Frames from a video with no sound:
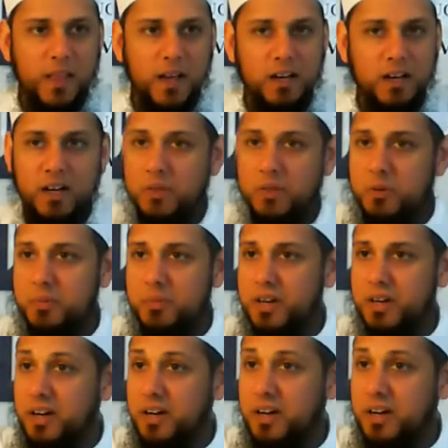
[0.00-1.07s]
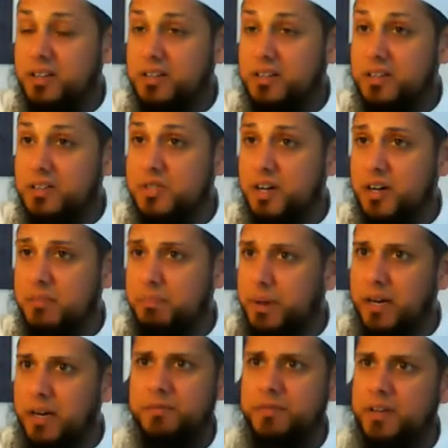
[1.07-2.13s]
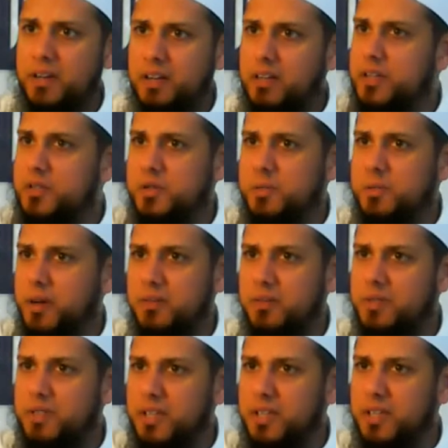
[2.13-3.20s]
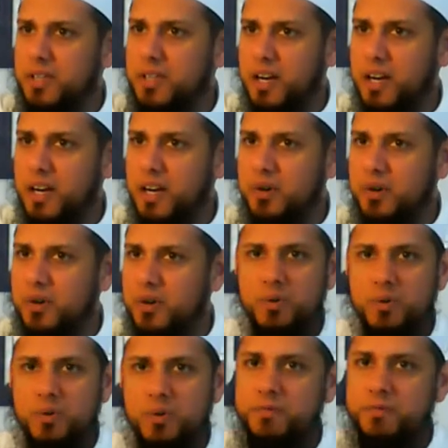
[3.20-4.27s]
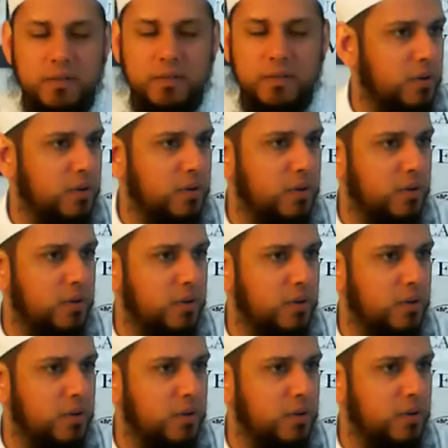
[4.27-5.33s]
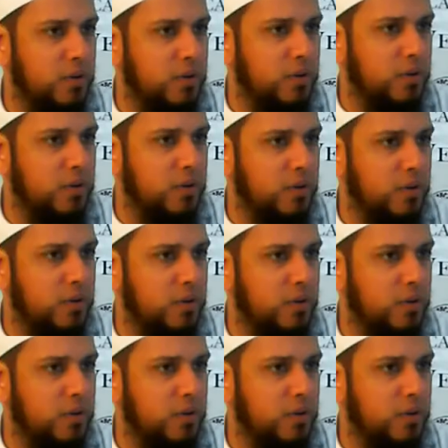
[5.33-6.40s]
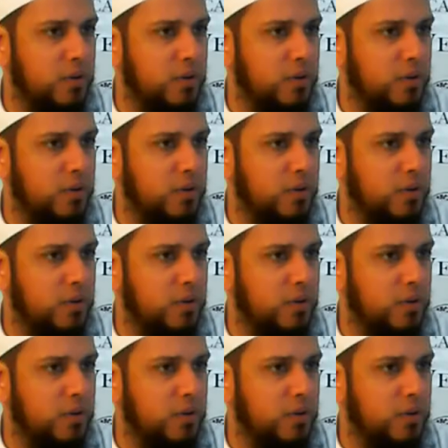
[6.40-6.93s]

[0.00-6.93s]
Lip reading: al-iyadu billah, does not benefit Allah subhanahu wa ta'ala or do a favor to Allah subhanahu wa ta'ala. A person who does shukr does it for